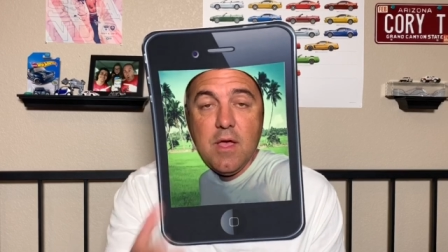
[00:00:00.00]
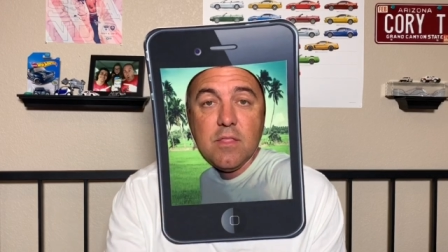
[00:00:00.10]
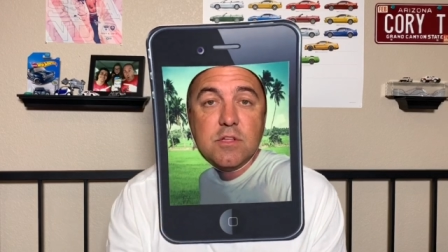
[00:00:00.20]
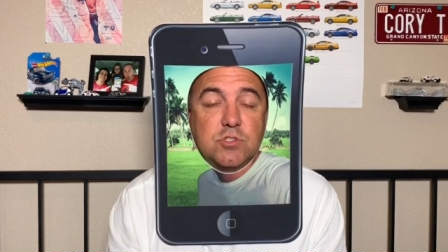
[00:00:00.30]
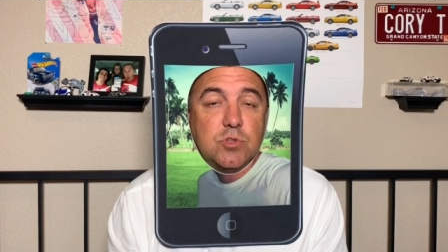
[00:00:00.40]

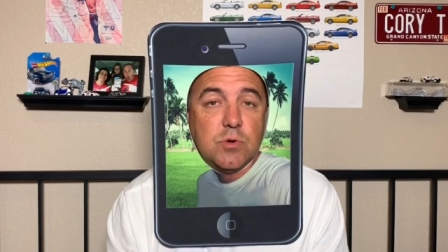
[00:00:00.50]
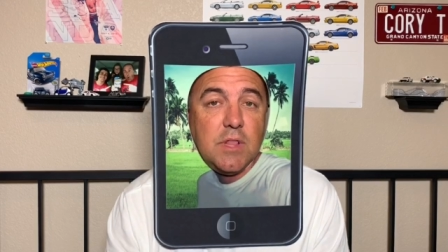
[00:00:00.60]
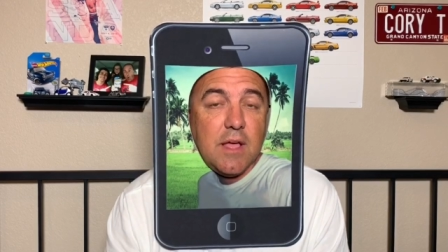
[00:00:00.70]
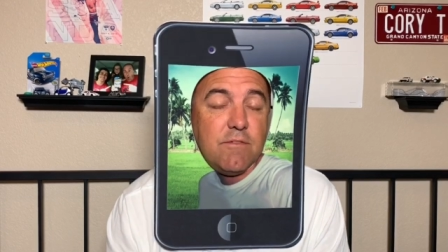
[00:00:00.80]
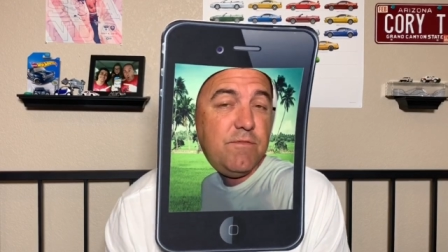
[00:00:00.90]
that's doing
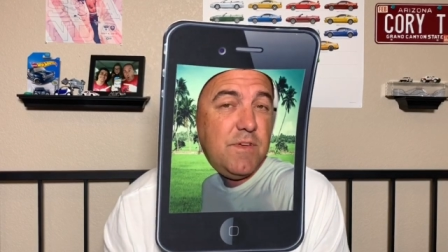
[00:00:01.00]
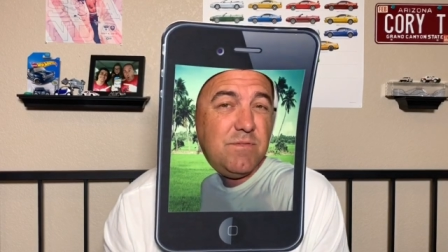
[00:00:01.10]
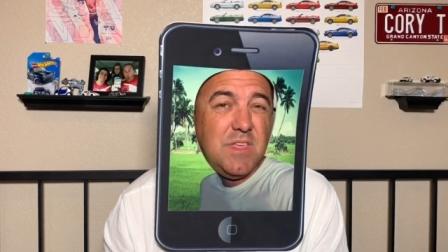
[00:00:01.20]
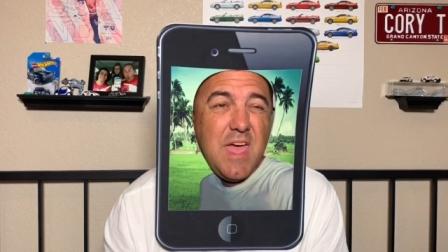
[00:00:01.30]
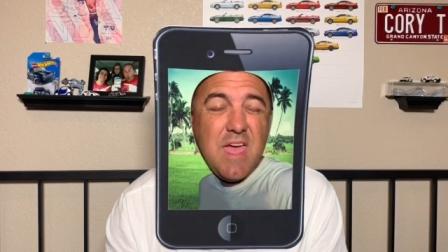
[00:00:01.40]
like
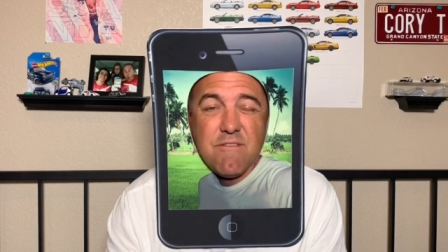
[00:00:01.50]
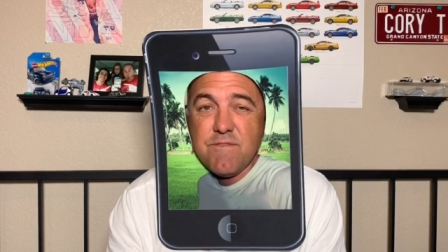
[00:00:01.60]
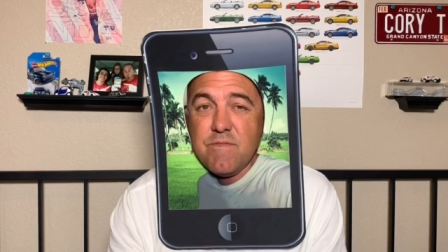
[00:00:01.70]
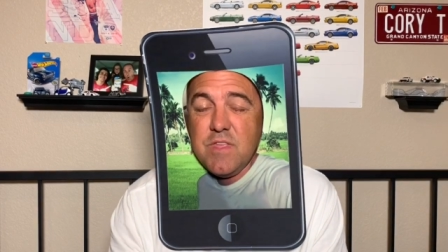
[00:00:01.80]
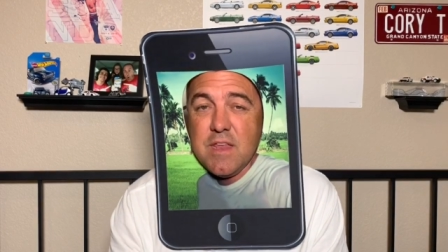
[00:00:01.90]
58,
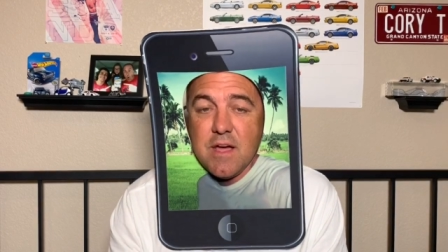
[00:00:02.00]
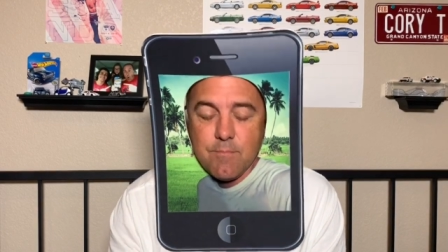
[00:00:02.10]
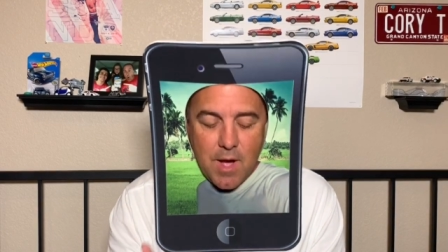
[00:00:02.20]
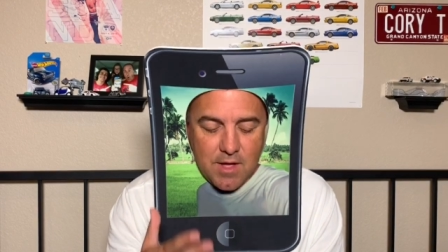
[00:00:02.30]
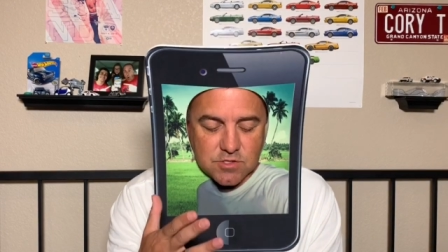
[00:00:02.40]
59
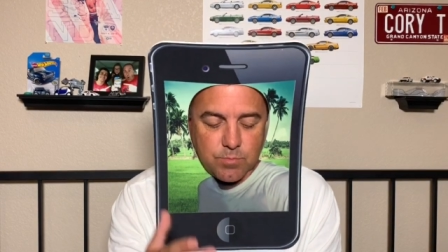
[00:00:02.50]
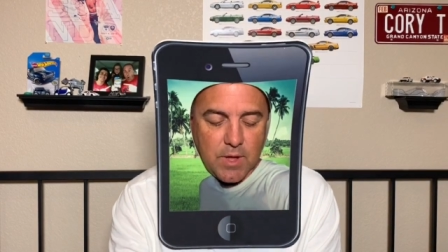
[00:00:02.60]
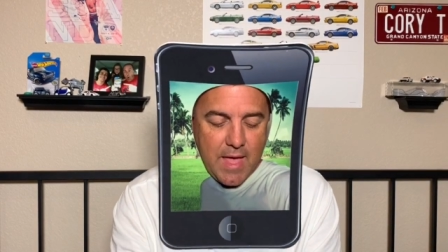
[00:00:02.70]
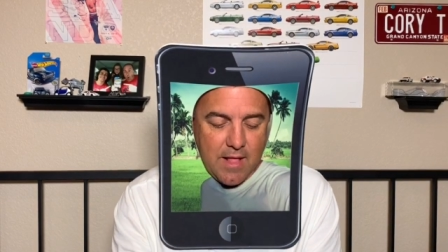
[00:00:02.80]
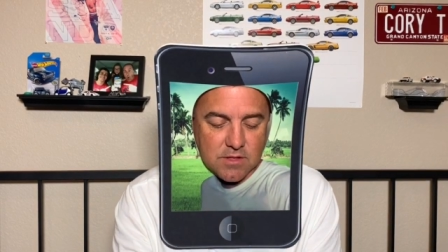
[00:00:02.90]
miles per
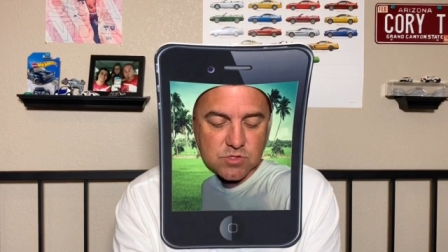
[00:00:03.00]
gallon.